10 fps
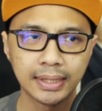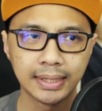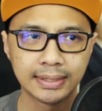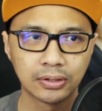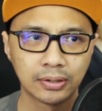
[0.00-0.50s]

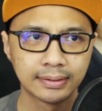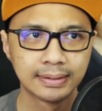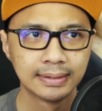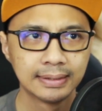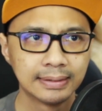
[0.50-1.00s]
it's not
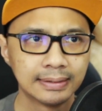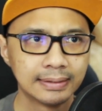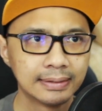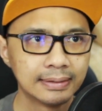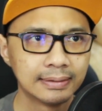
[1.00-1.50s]

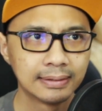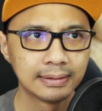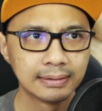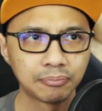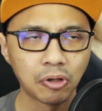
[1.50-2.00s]

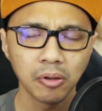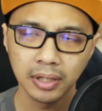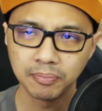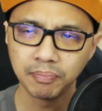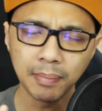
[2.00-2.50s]
uh, probably
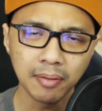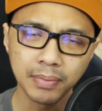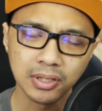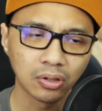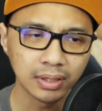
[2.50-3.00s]
it's maybe a
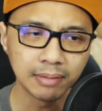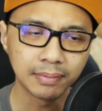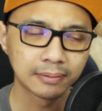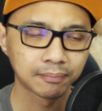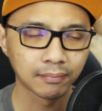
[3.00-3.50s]
bit salty
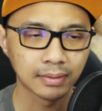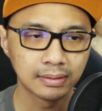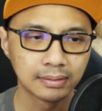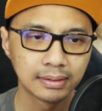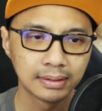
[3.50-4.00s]
but
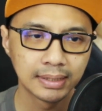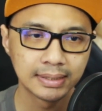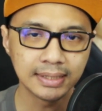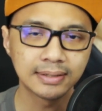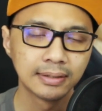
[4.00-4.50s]
it's
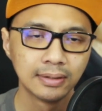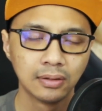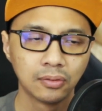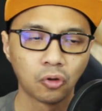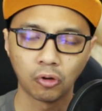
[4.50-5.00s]
just
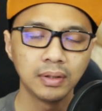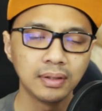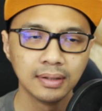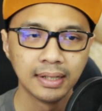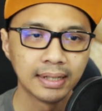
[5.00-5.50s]
normal
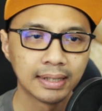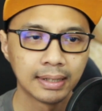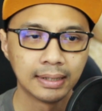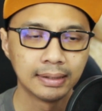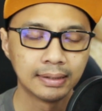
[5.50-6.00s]

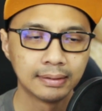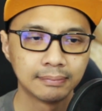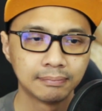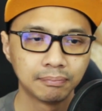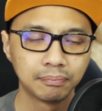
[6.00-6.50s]
uh,
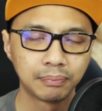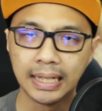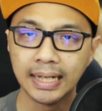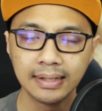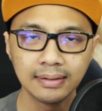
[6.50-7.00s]

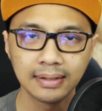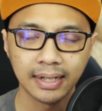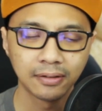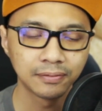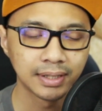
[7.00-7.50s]
plain
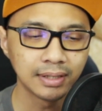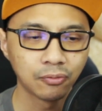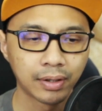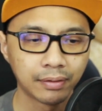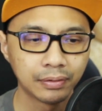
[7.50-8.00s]
kind of thing
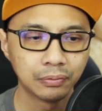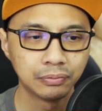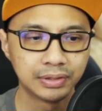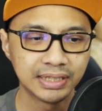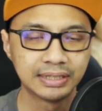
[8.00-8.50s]
where you
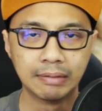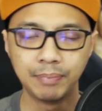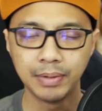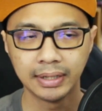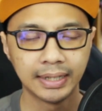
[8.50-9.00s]
just dip
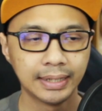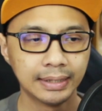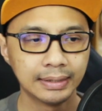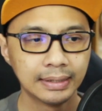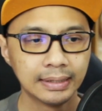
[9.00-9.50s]
it
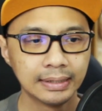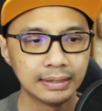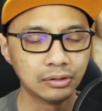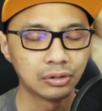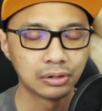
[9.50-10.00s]
in
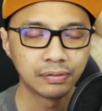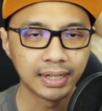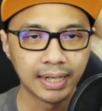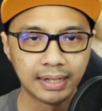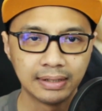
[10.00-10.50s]
the curry
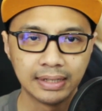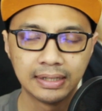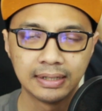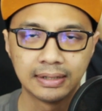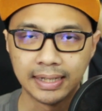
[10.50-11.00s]
and eat
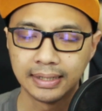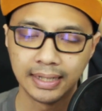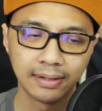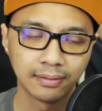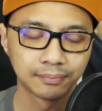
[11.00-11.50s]
it like
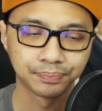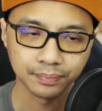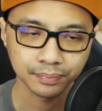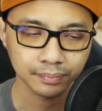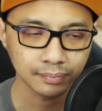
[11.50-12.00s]
that.
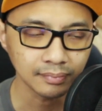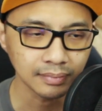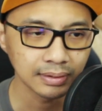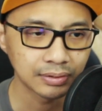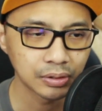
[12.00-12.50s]

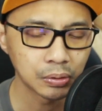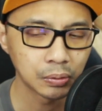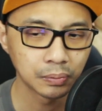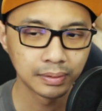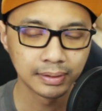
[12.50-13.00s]

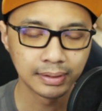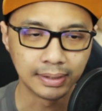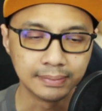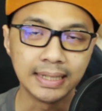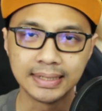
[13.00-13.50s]
So
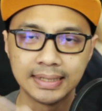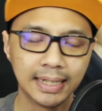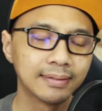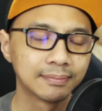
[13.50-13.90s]
um, that's that.